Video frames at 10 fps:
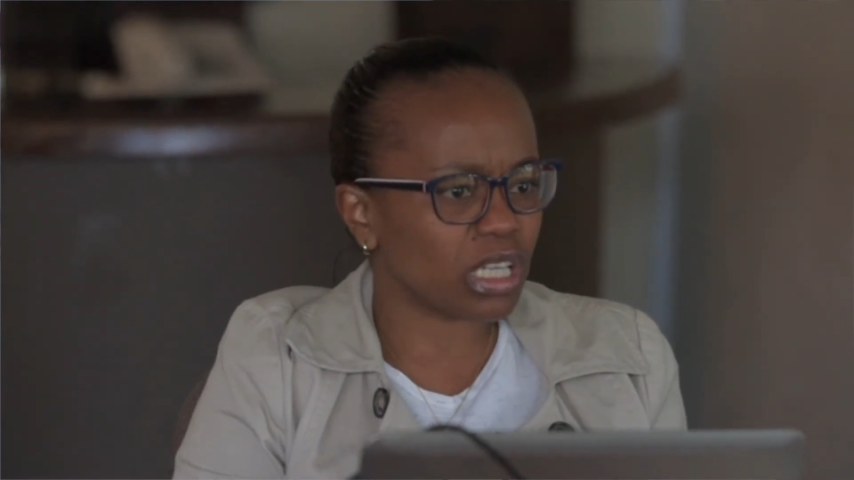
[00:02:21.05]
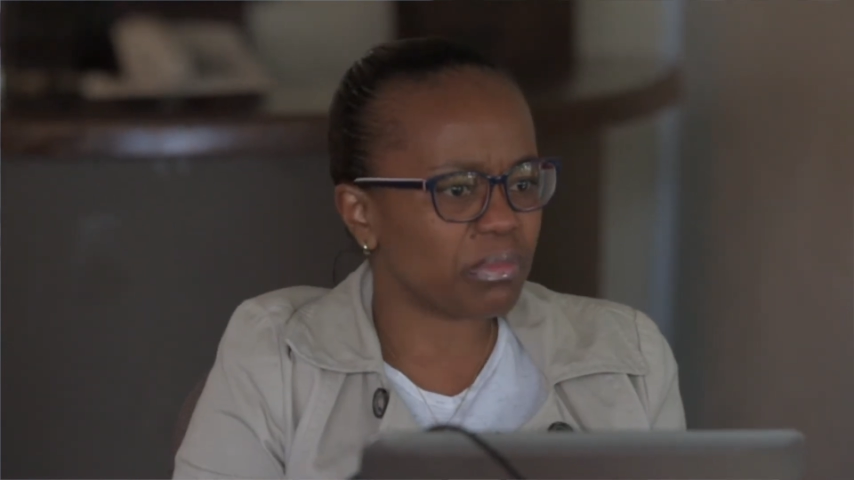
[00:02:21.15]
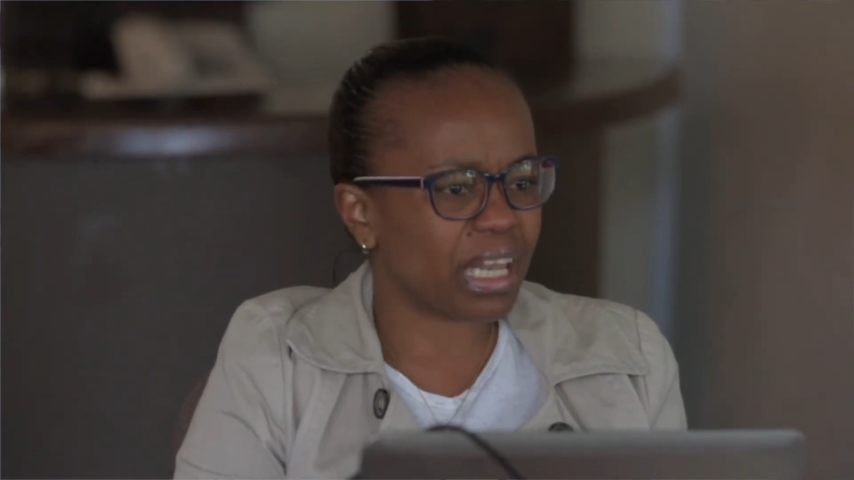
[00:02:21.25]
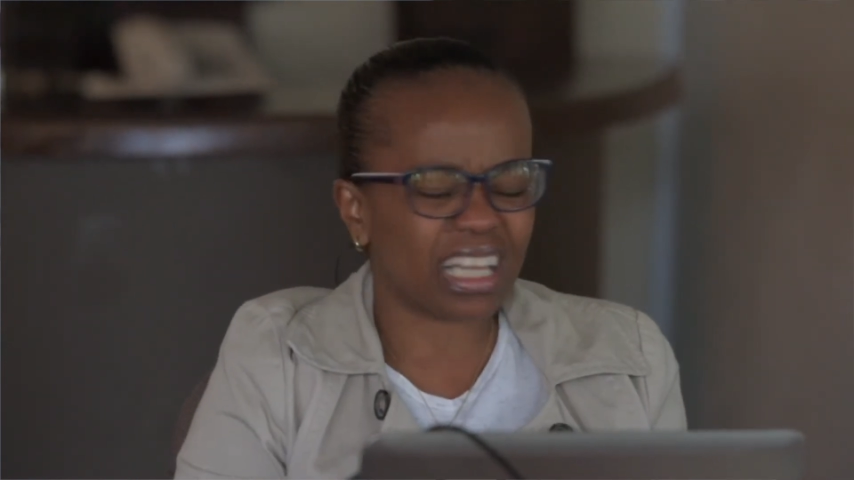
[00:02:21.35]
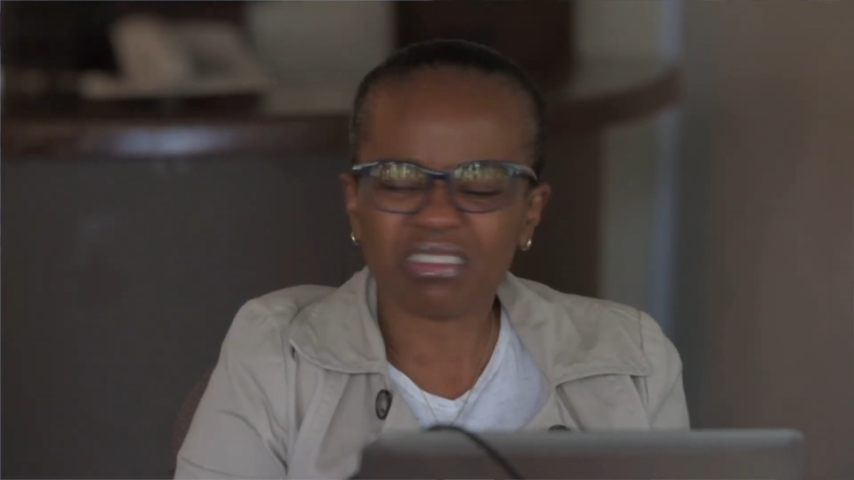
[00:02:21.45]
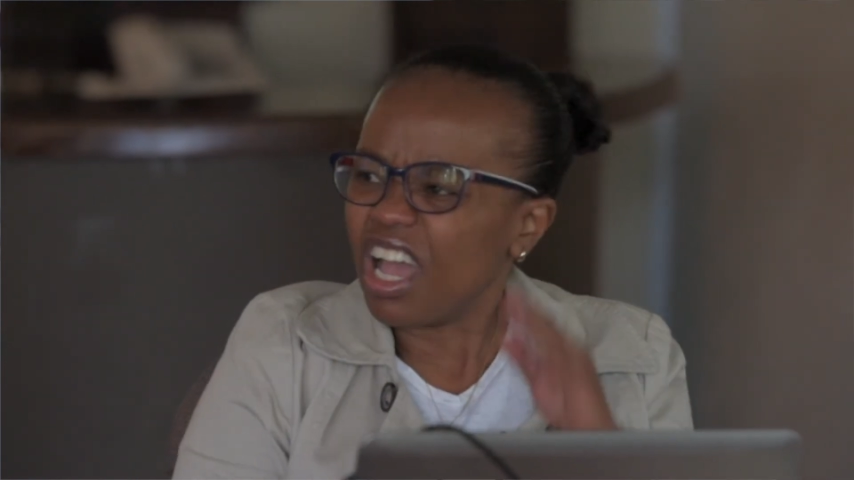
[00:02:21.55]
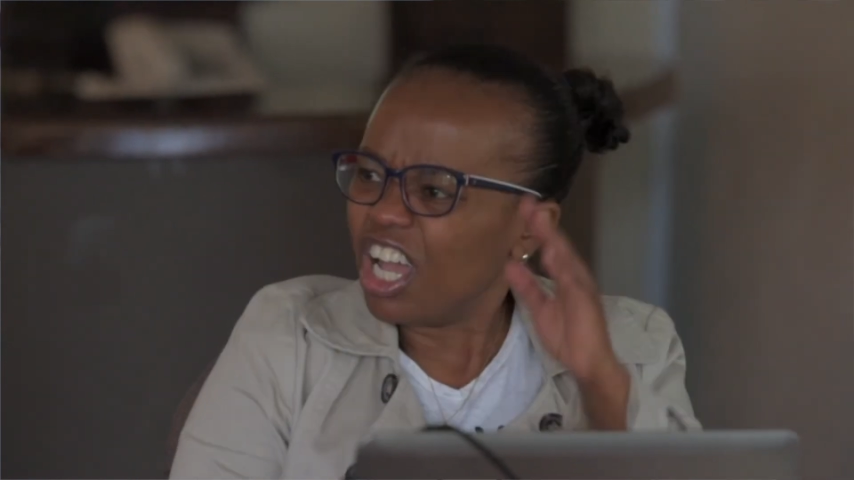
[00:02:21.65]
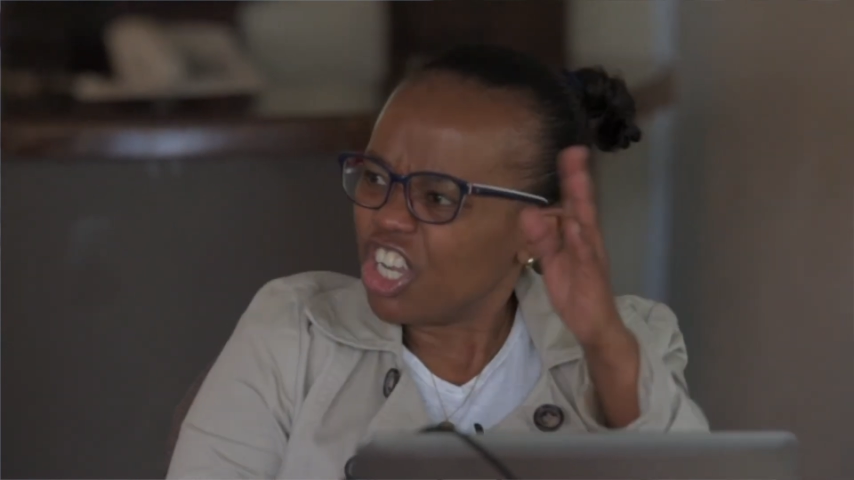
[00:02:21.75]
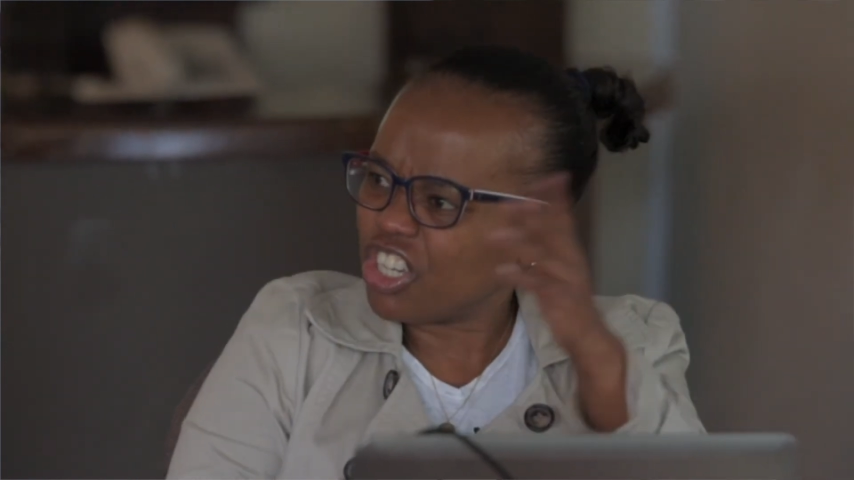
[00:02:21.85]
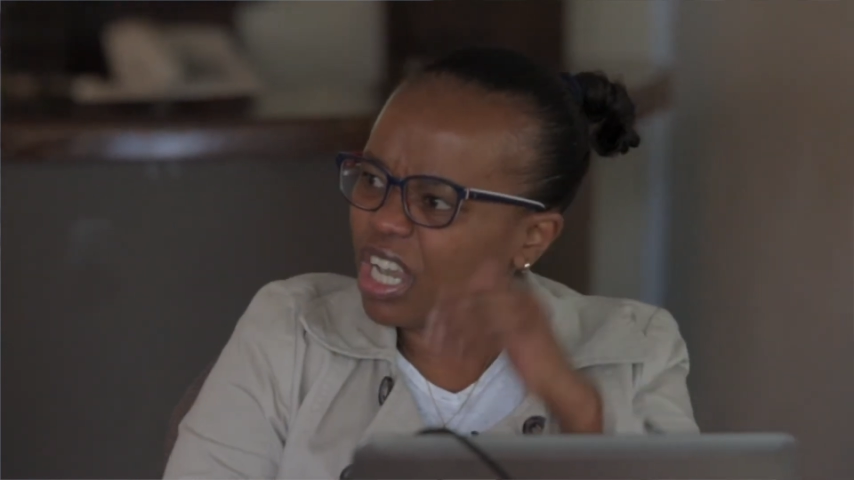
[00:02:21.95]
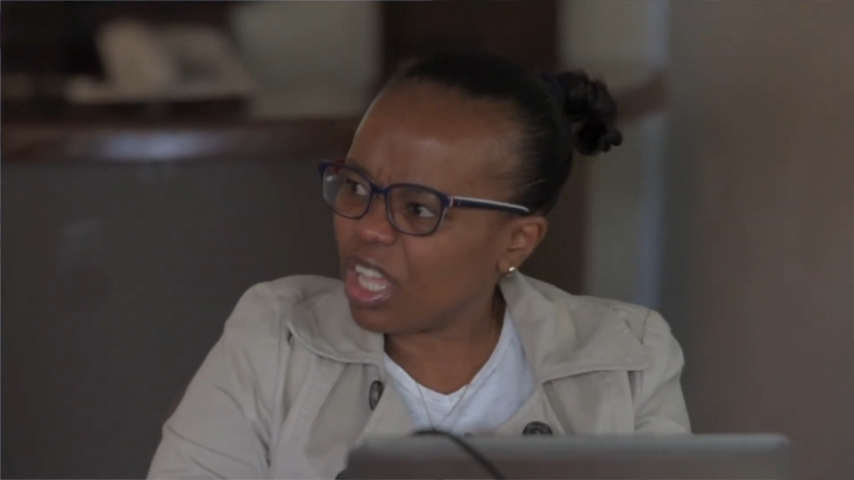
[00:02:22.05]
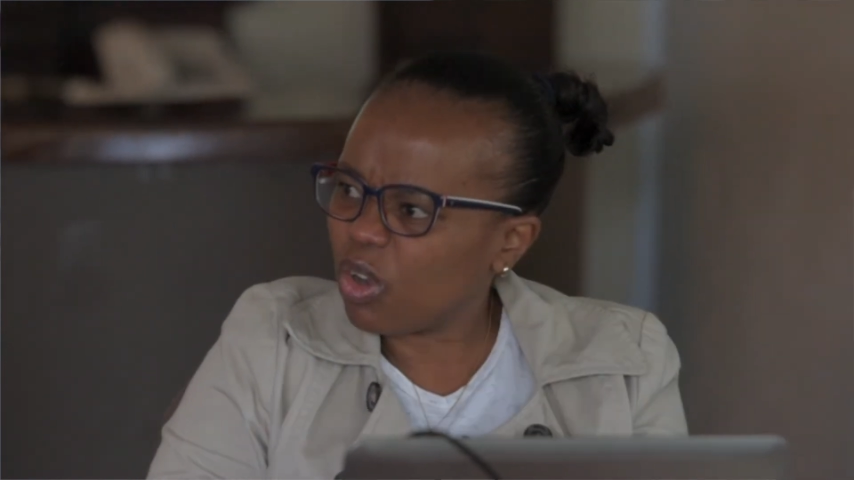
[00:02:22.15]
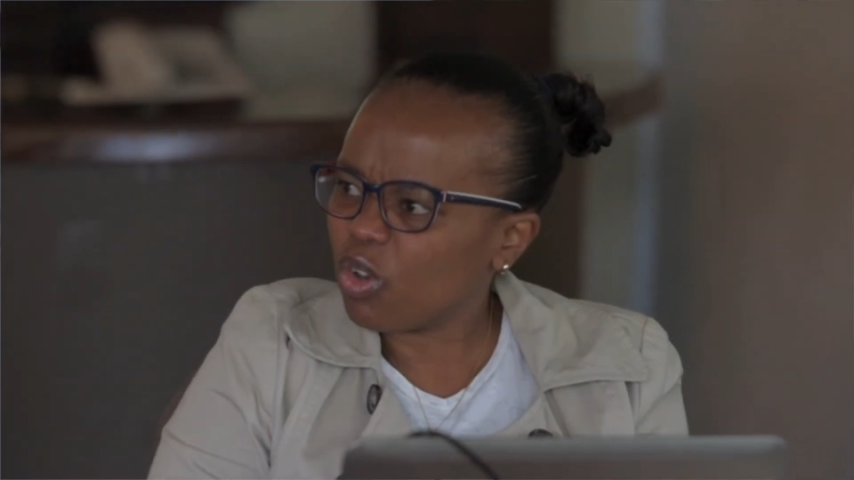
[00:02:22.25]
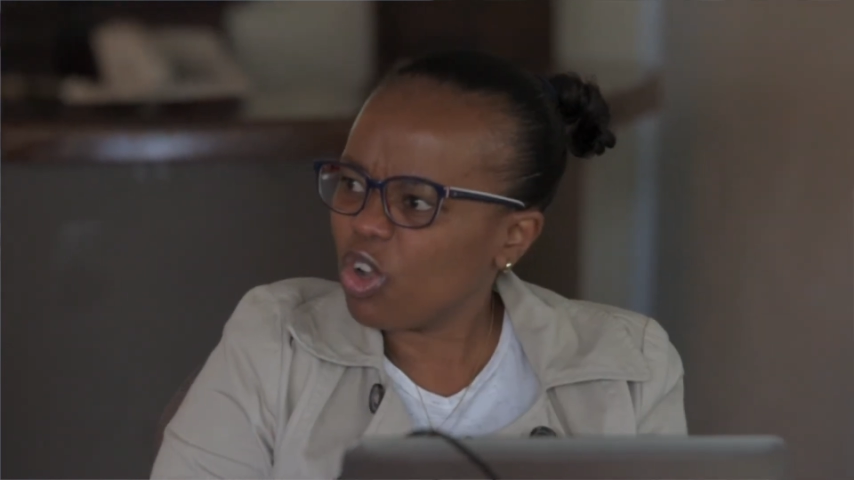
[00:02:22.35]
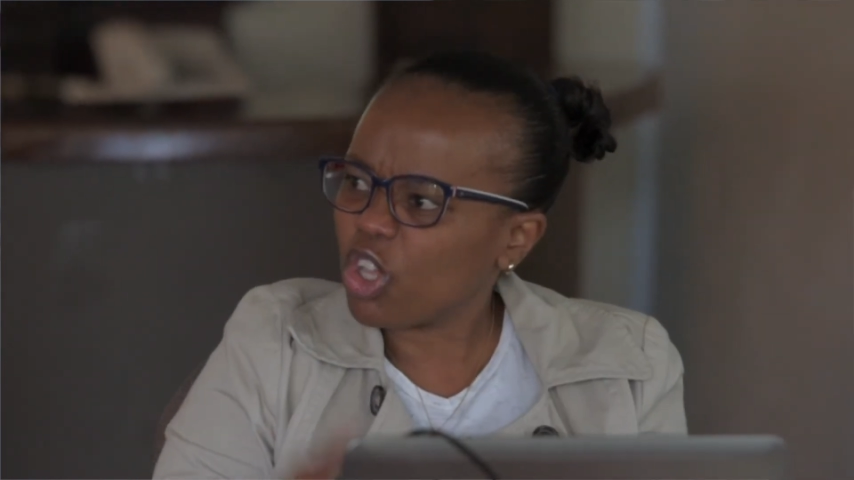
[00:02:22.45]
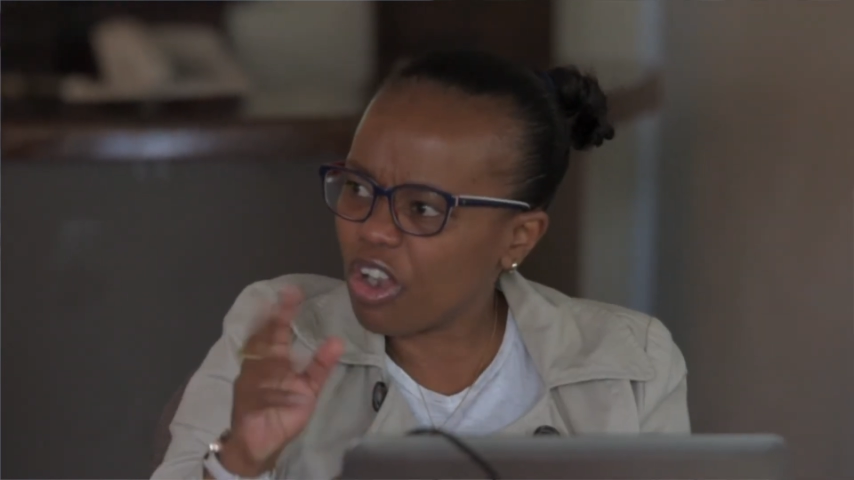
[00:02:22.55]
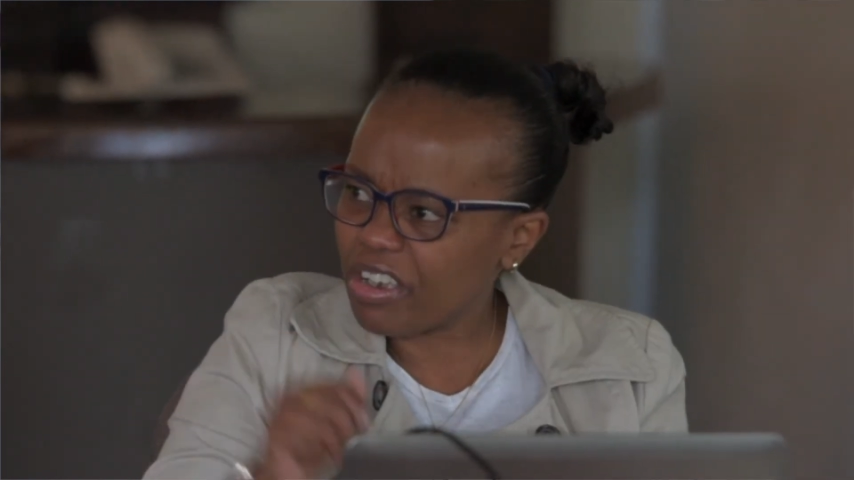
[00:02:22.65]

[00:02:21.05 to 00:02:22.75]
of even the companies are now,